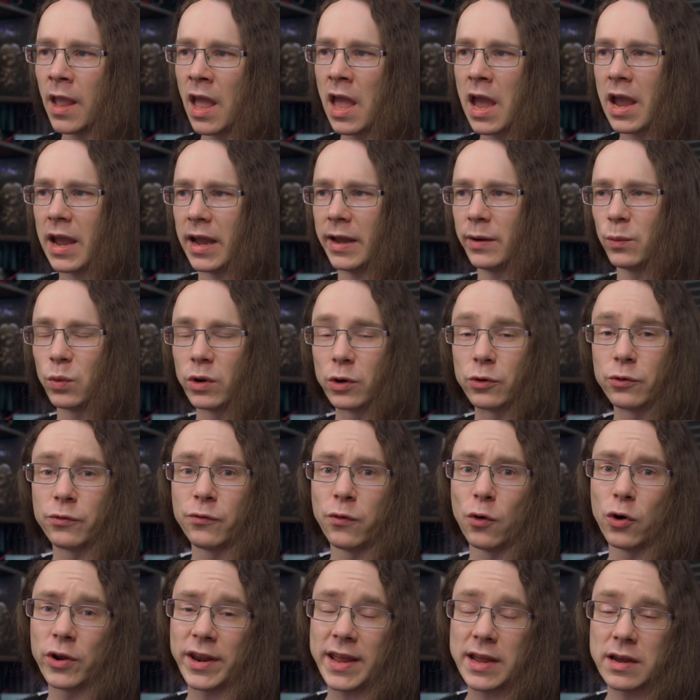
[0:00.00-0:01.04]
And
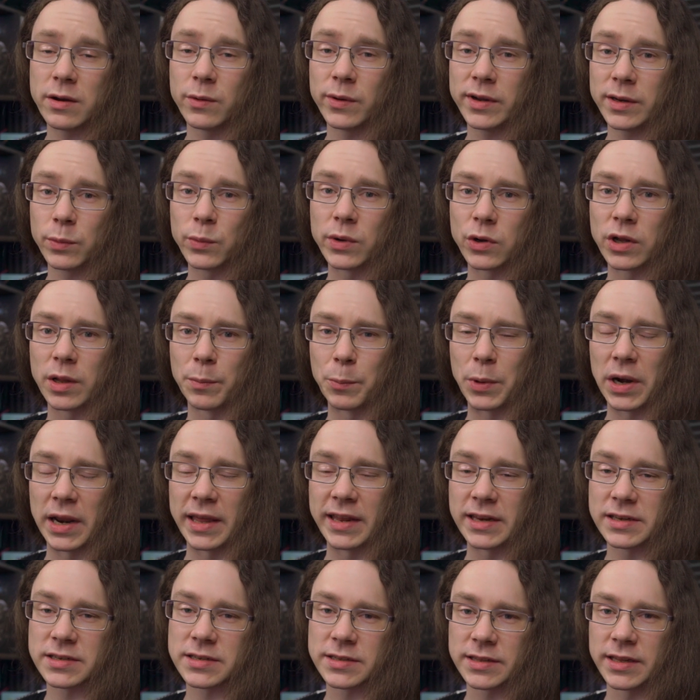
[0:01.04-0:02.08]
for now, it will
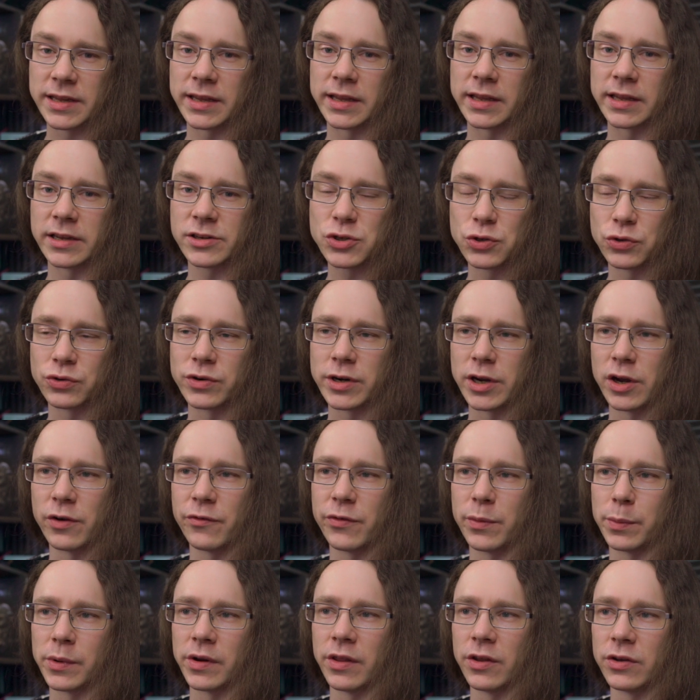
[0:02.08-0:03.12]
complete the story of
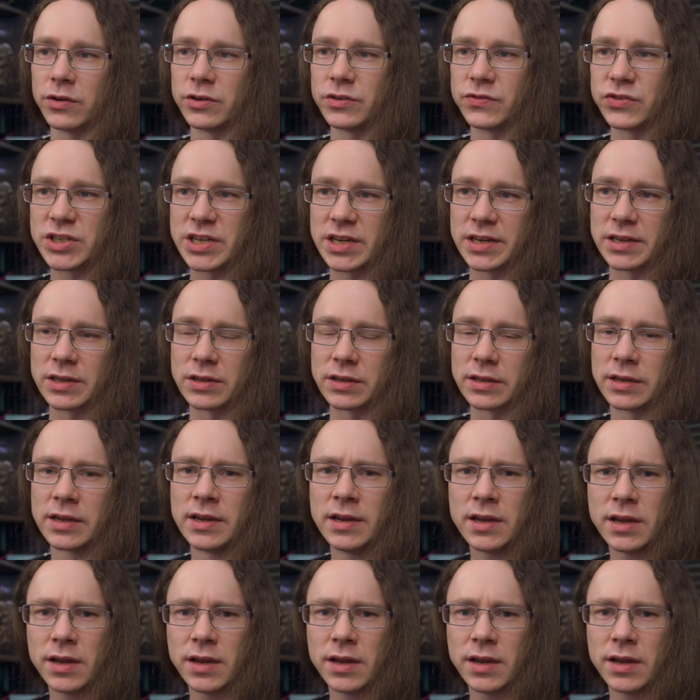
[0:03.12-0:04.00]
the Brotherhood of Steel.